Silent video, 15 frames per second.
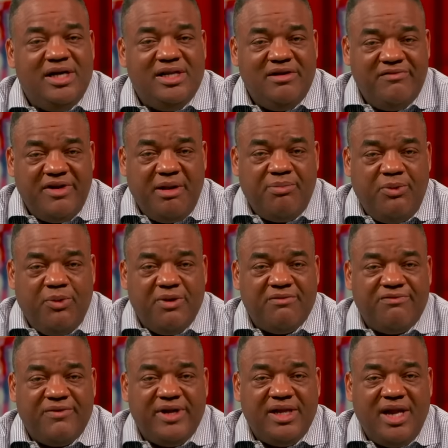Living a
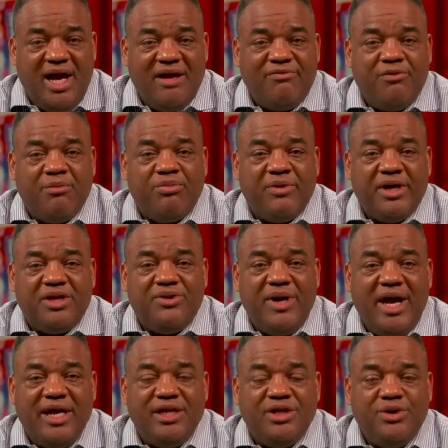porn-free life will bring you
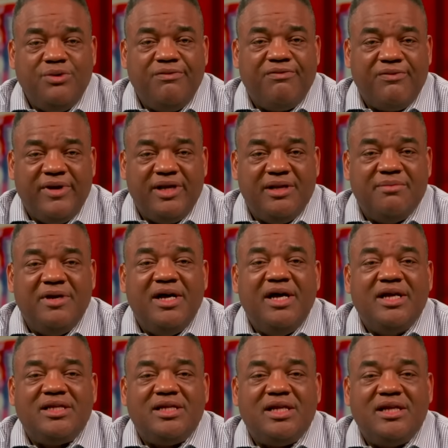a new freedom
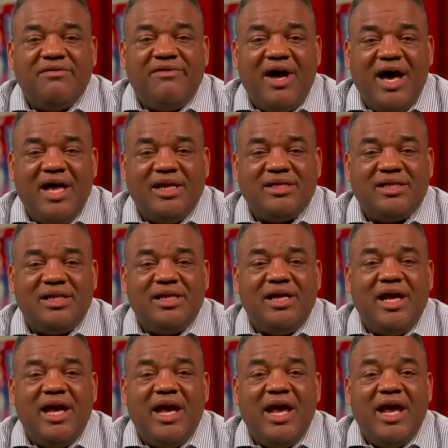to live honestly,